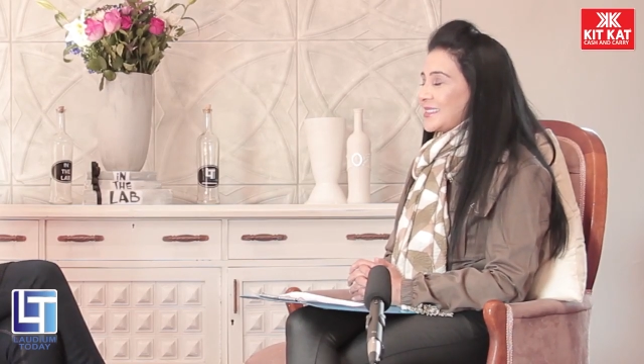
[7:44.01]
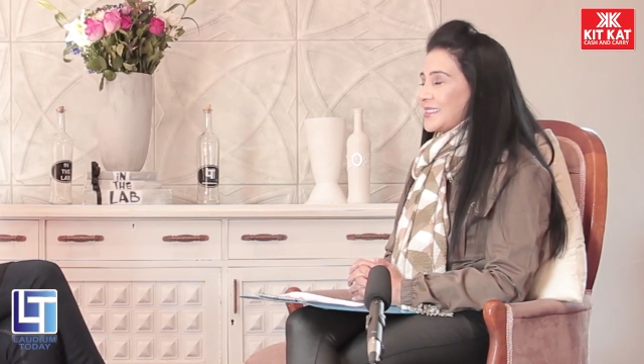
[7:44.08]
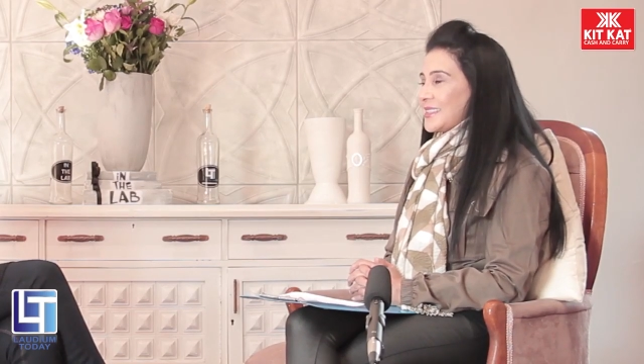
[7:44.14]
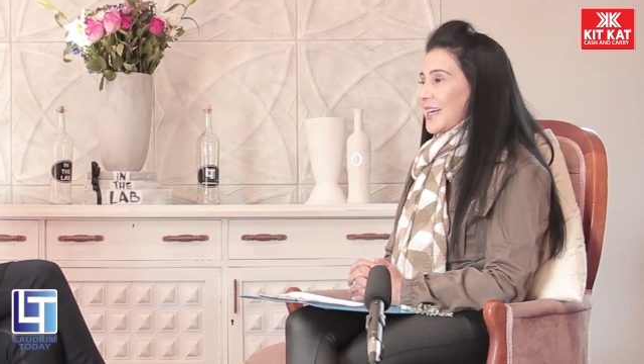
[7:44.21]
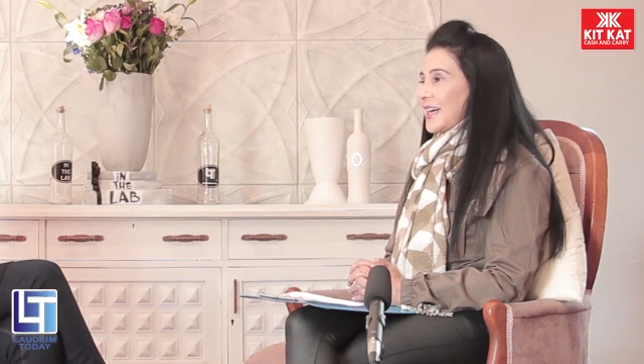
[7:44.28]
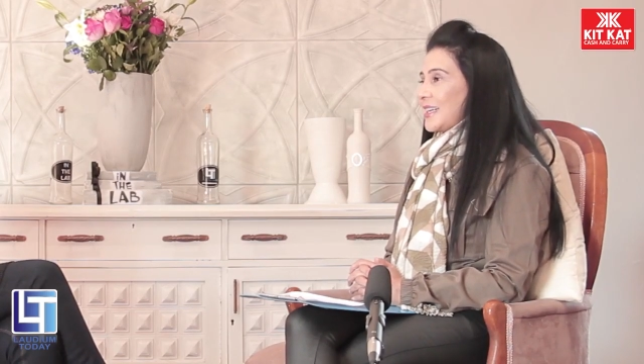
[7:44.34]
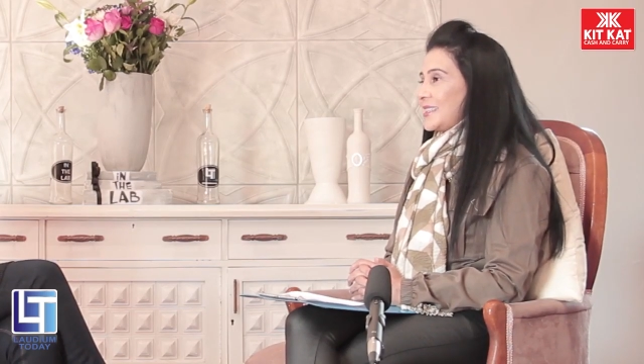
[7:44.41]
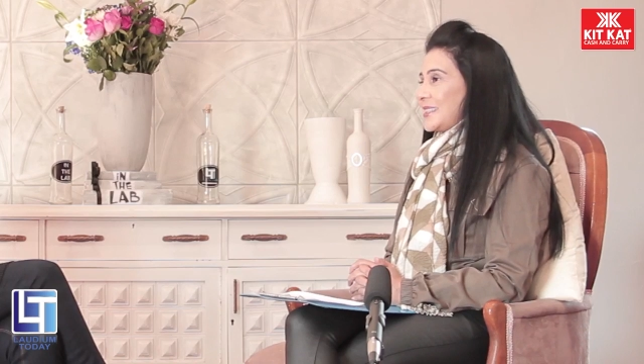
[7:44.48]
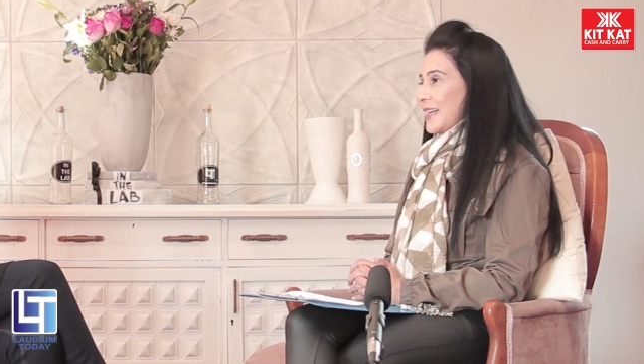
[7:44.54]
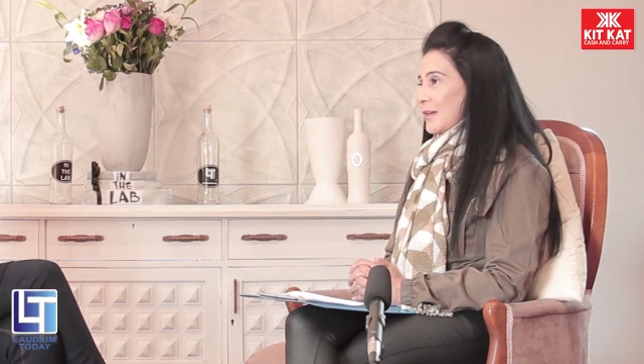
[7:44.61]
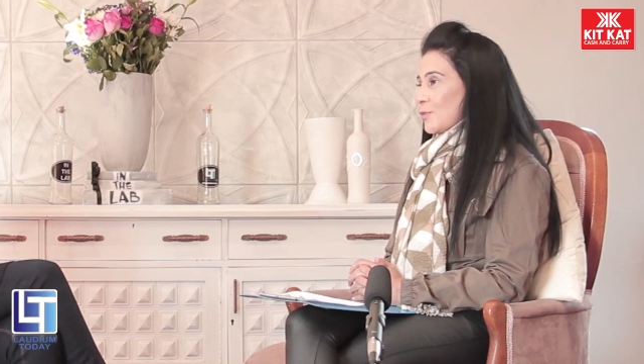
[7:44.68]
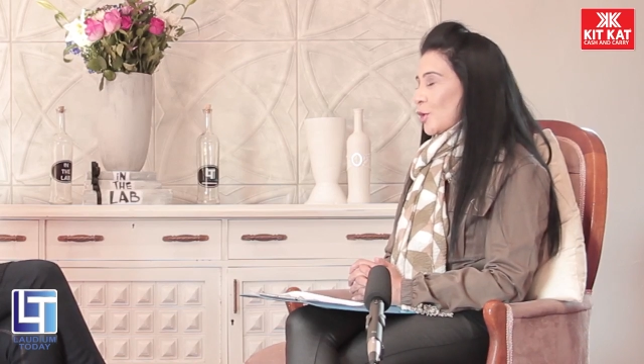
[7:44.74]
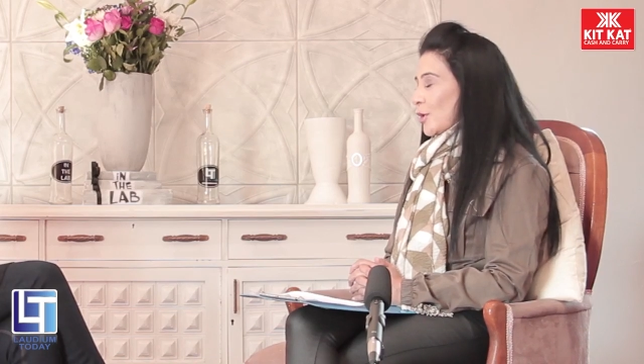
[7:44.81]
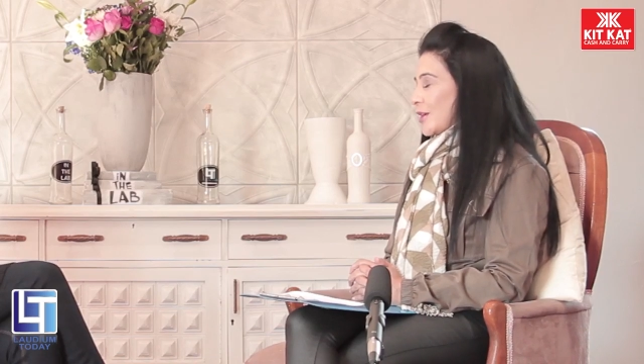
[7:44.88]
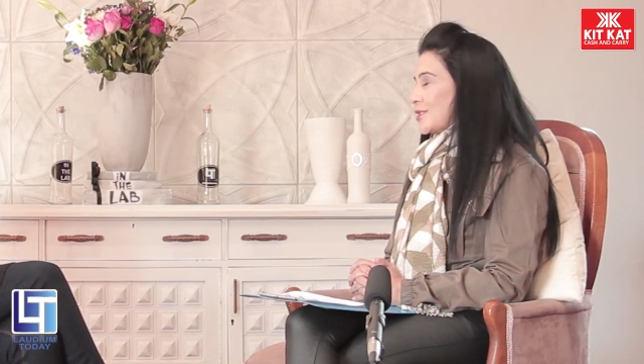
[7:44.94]
is now a
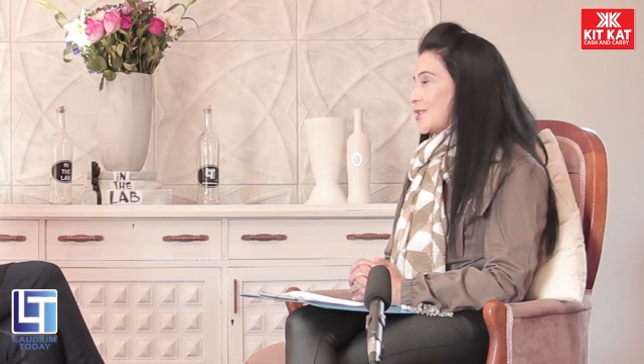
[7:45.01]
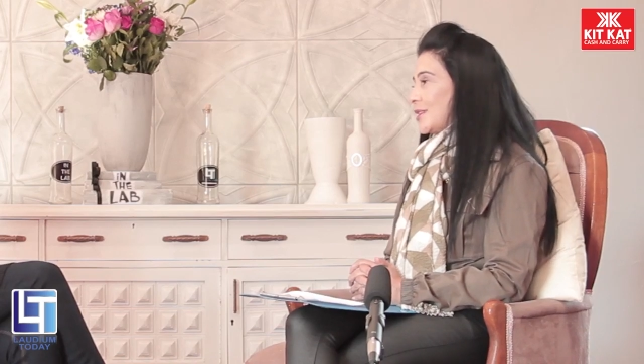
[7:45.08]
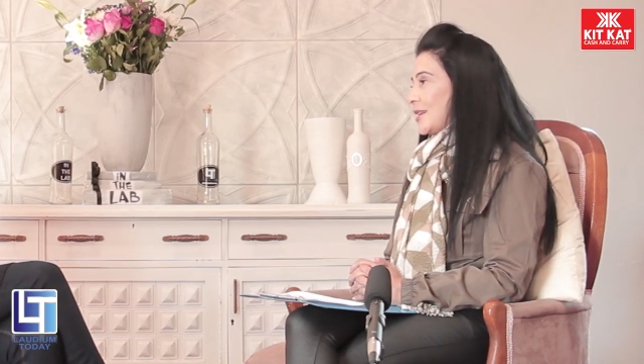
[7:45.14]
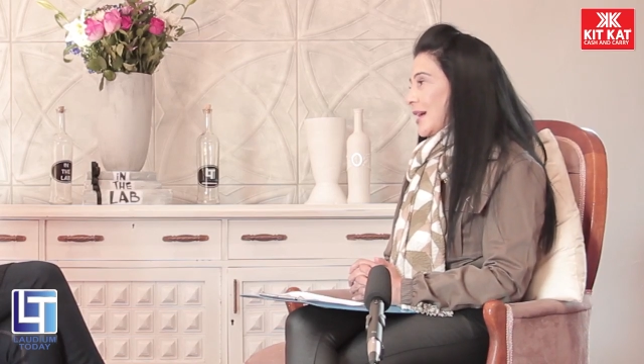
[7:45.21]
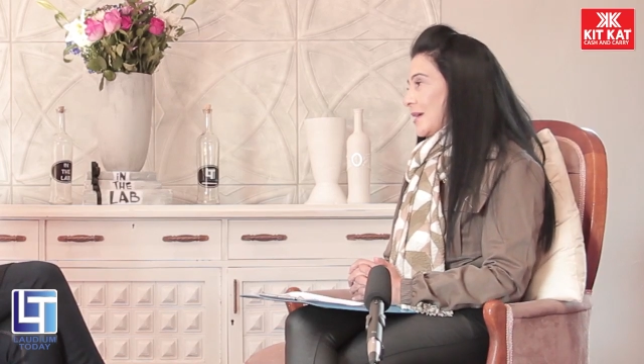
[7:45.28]
dumb question.